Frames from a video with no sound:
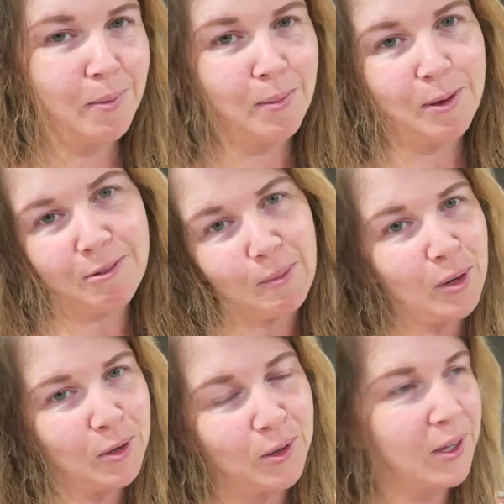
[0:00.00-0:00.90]
Maybe if
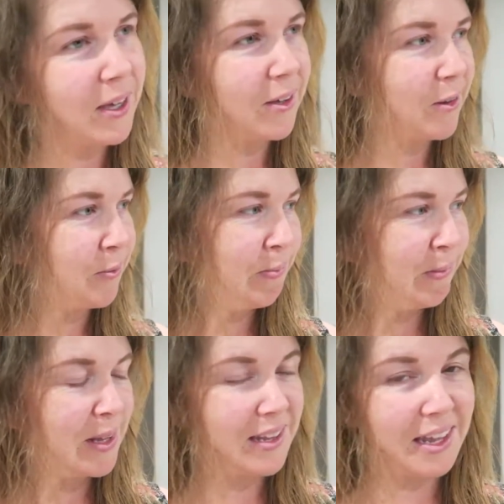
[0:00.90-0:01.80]
I'm a good girl
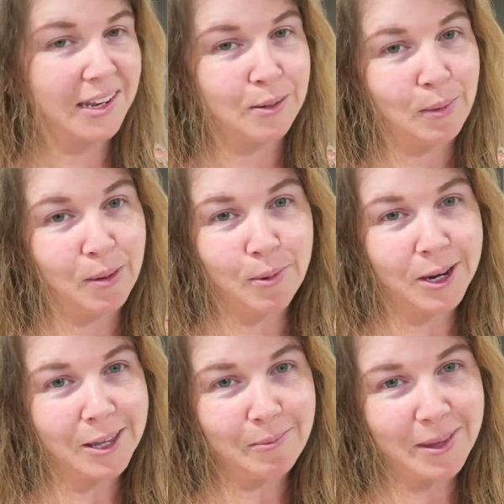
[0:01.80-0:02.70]
Santa might
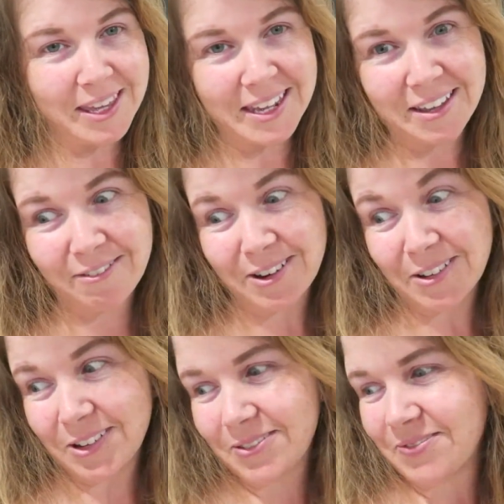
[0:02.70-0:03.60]
bring it me, you never
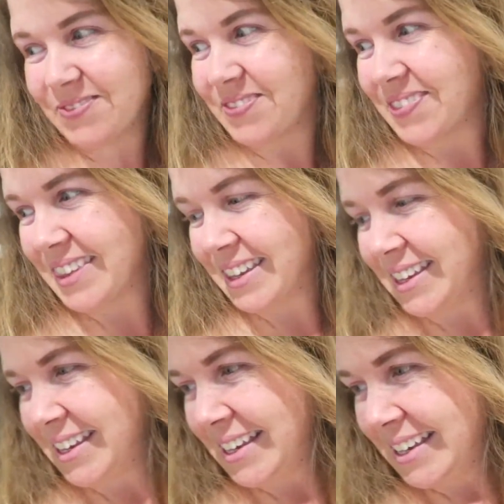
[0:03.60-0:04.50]
know.
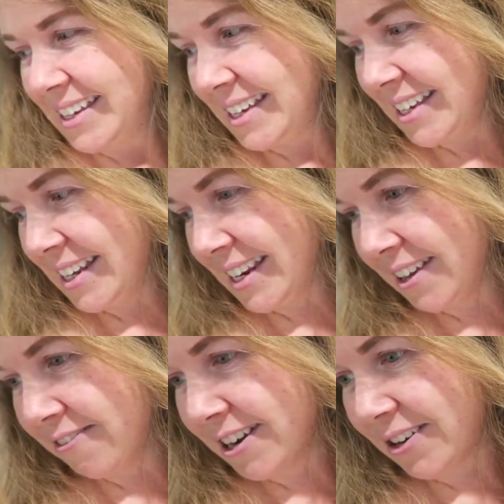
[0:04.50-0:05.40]
You
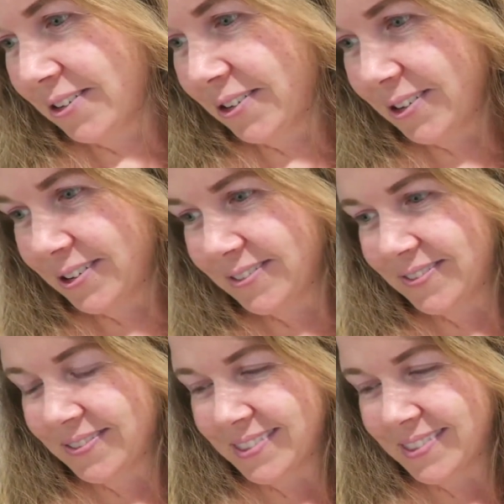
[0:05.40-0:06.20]
never know.